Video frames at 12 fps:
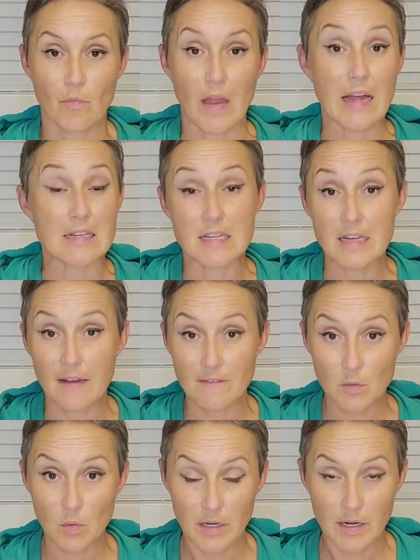I didn't have to
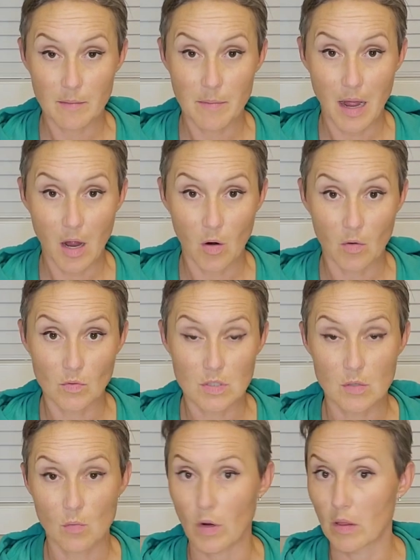worry about
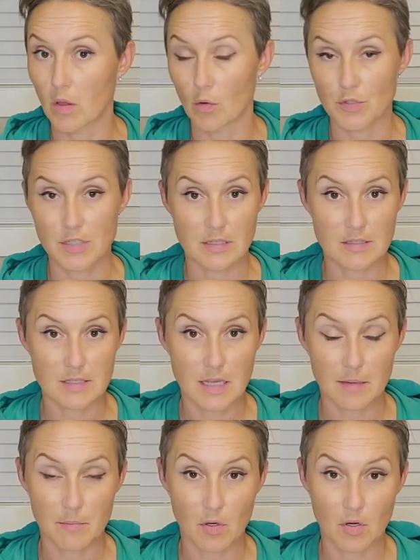what lotions
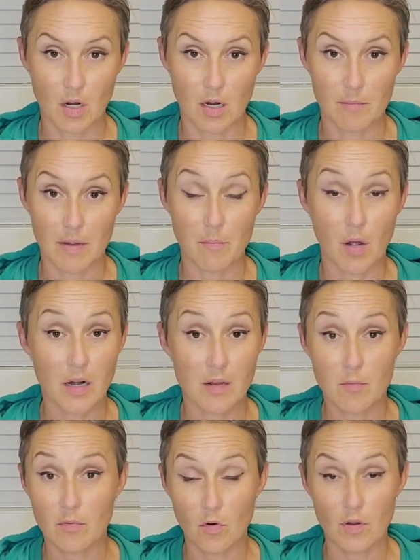I put on my body
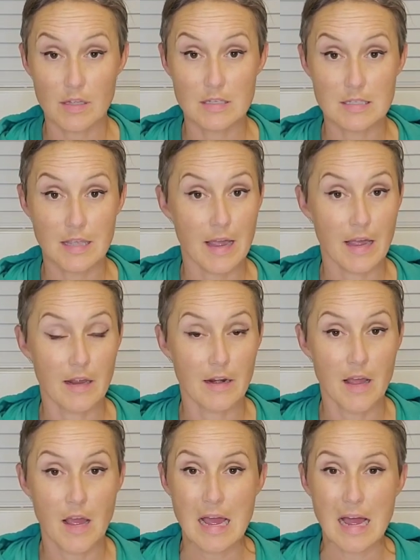before this scan.
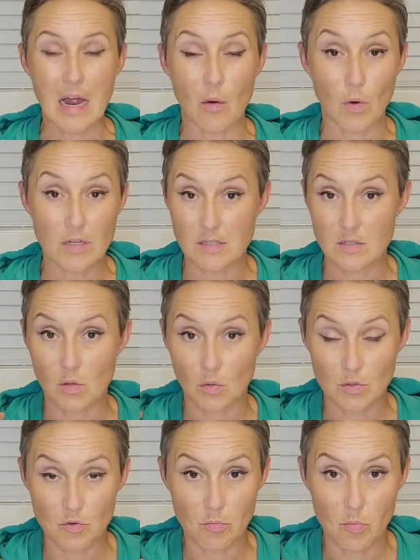I wasn't told
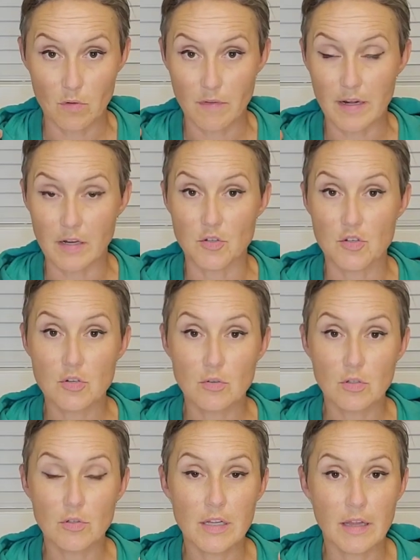to remove any
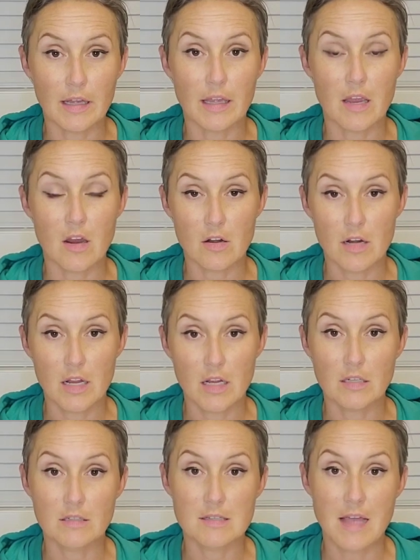jewelry like
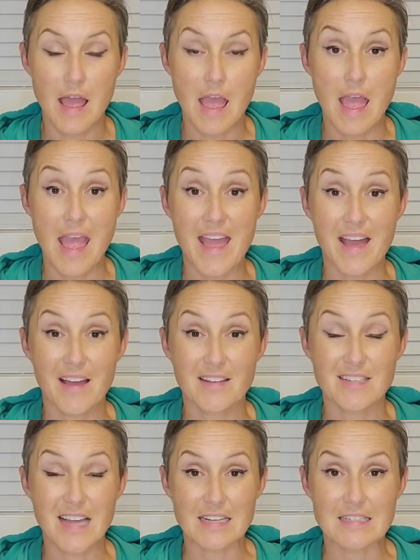earrings,
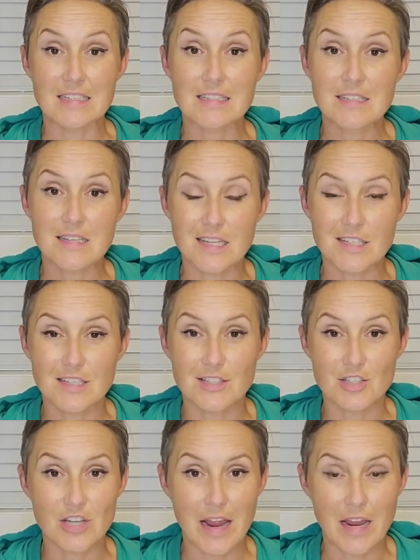and I didn't need to
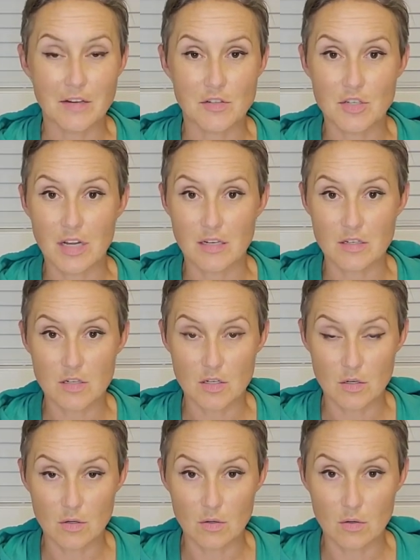change
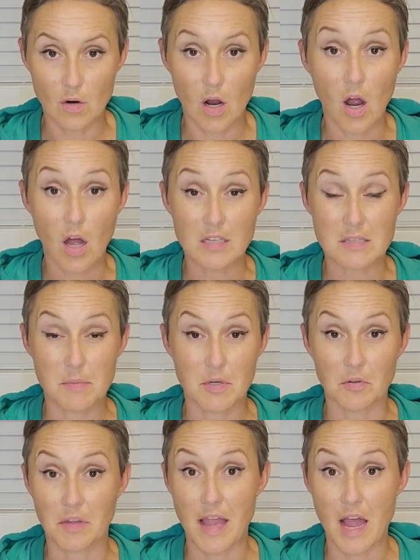into a
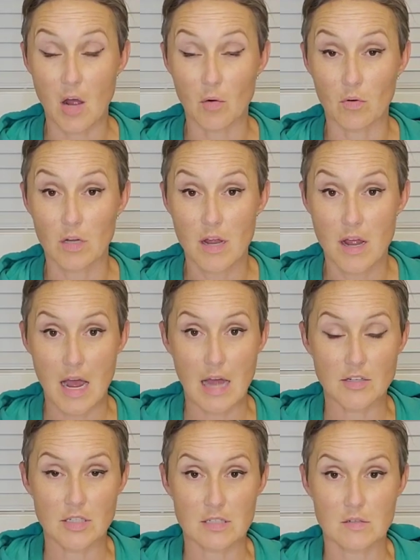hospital gown. I
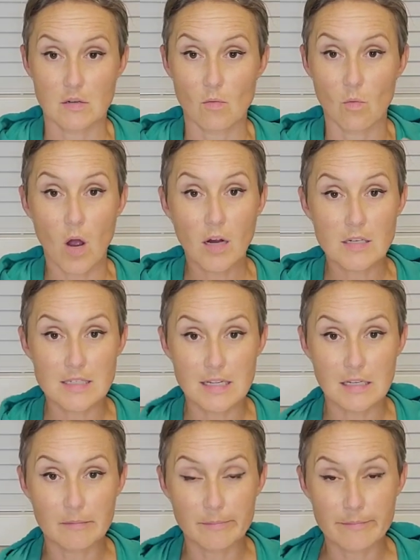just walked
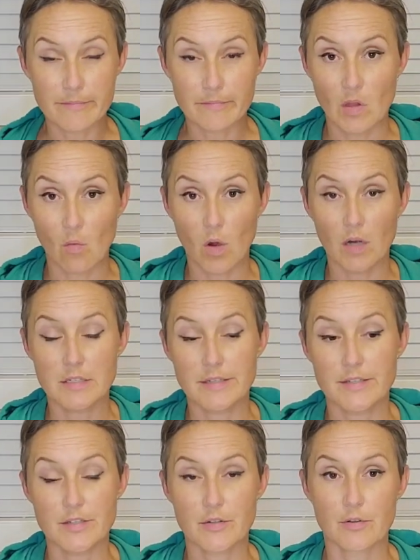in, walked
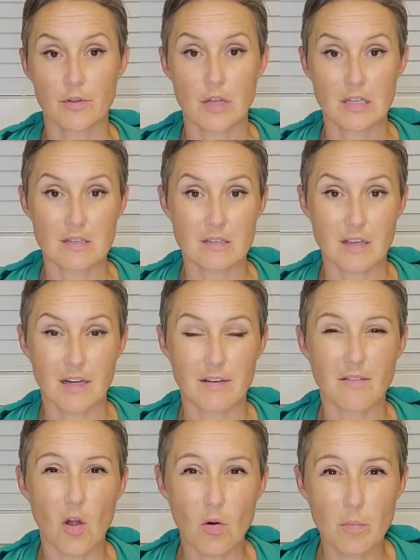into this kind of
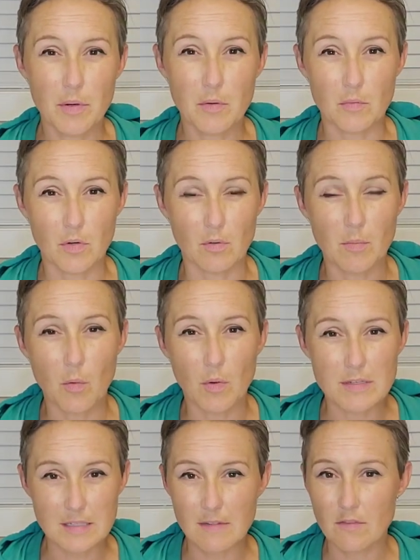open room. It
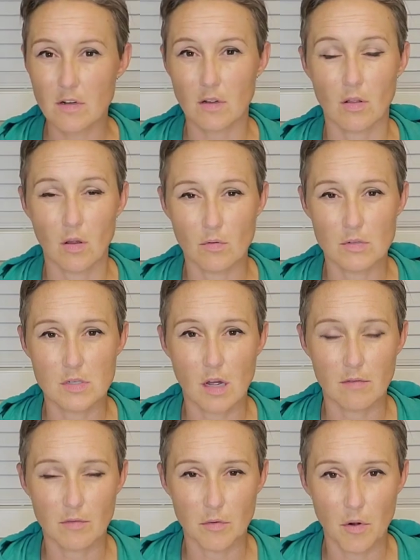wasn't even a closed
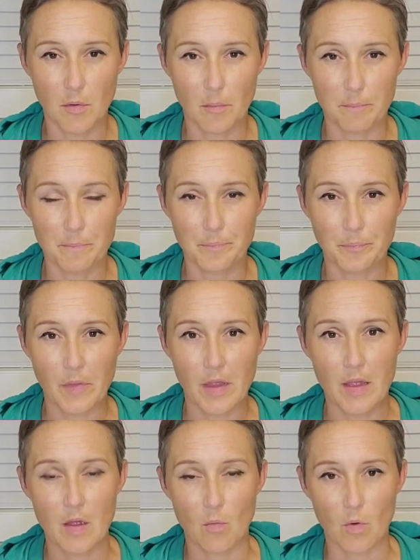off room
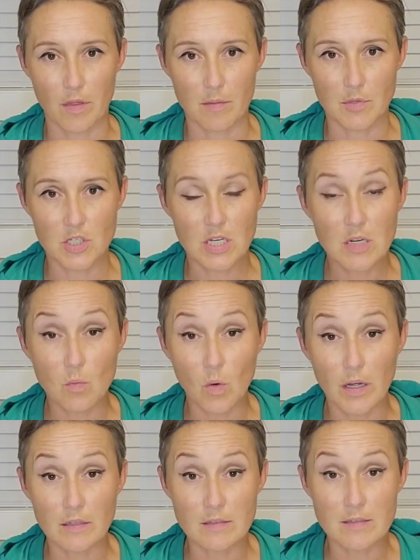where the machine
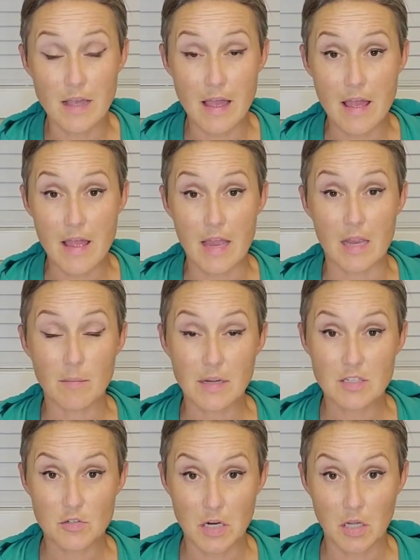was, in my
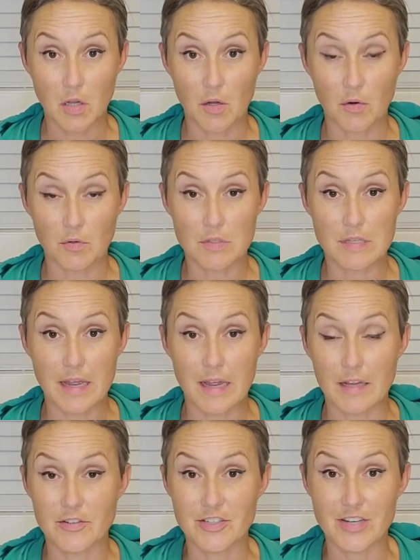street clothes.
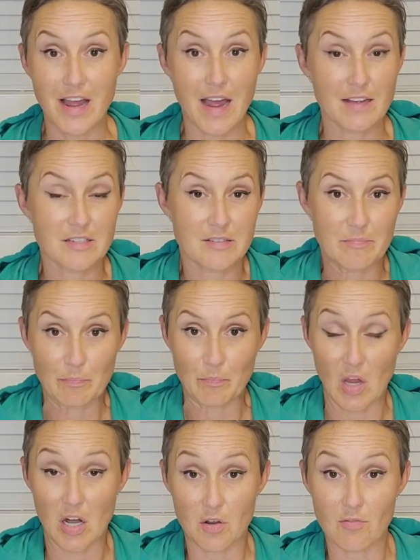And she asked,
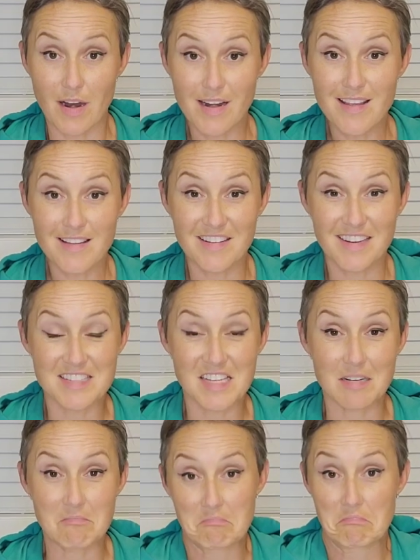"Are you ready?" And I
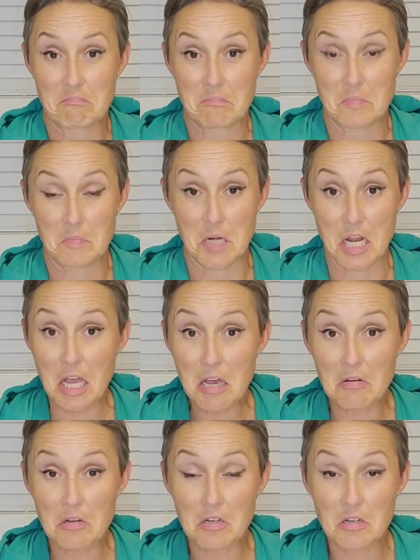said, "Yeah."
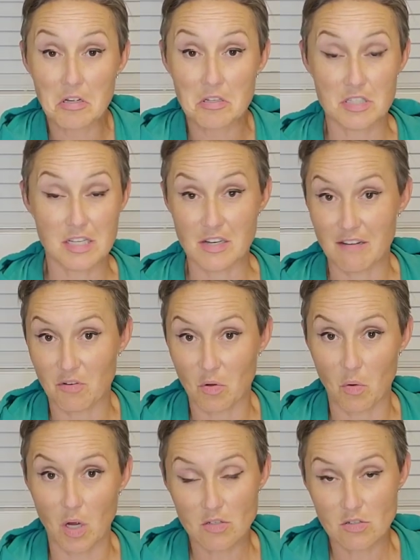She said, "You have to go to
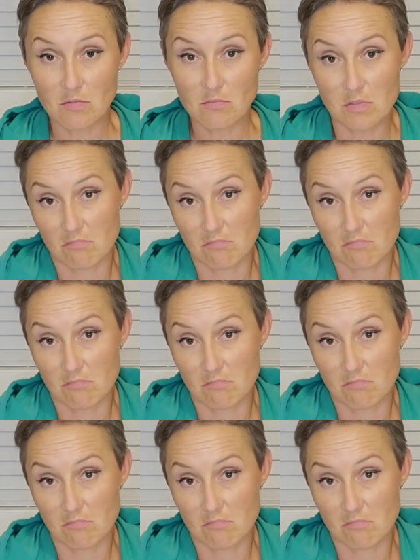the washroom?"